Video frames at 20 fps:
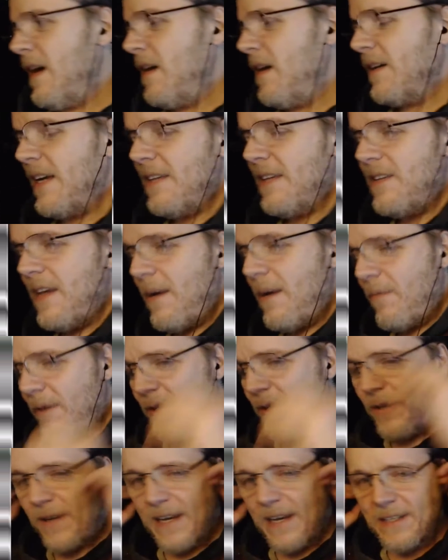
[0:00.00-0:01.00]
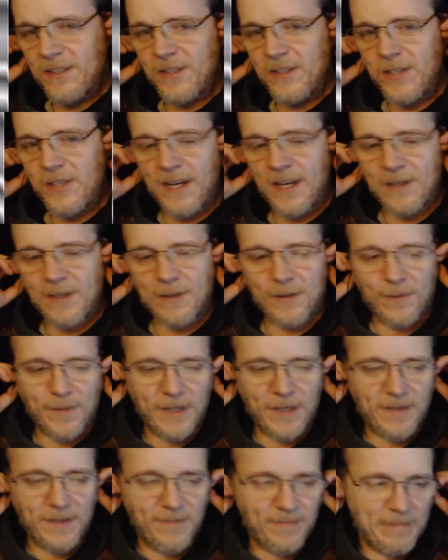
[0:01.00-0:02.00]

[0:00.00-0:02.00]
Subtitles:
I'll get that while you guys chat a little bit.